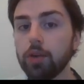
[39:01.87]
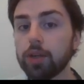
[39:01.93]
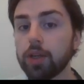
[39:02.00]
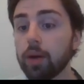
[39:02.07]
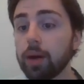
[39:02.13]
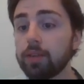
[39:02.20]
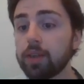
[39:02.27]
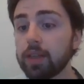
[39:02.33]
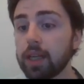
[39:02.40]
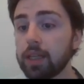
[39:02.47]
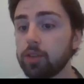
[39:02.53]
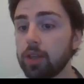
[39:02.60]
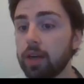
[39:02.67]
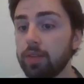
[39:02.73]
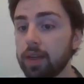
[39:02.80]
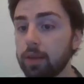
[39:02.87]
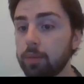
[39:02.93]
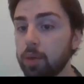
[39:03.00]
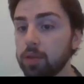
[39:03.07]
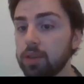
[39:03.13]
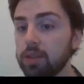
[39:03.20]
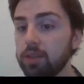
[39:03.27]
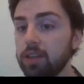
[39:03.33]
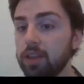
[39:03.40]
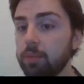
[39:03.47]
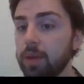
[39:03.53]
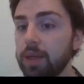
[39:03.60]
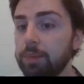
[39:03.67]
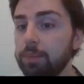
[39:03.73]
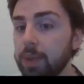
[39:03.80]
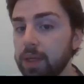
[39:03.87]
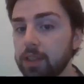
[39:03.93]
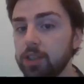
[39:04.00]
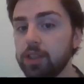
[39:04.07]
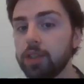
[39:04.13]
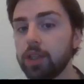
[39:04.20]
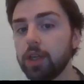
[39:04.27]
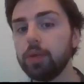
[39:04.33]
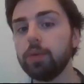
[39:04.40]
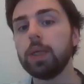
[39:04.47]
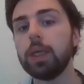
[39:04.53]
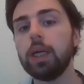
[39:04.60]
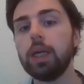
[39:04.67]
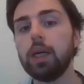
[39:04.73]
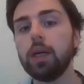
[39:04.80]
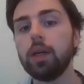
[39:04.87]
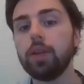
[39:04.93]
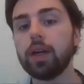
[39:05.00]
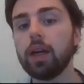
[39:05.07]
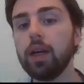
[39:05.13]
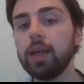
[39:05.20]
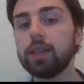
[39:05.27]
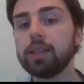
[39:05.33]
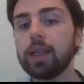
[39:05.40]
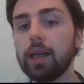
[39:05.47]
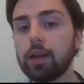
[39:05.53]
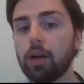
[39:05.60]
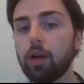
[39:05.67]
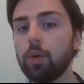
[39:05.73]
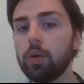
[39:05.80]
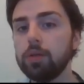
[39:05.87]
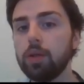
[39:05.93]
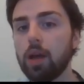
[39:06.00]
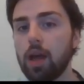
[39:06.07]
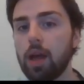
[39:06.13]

you'd go after that traffic and positively bid, because the clicks that go on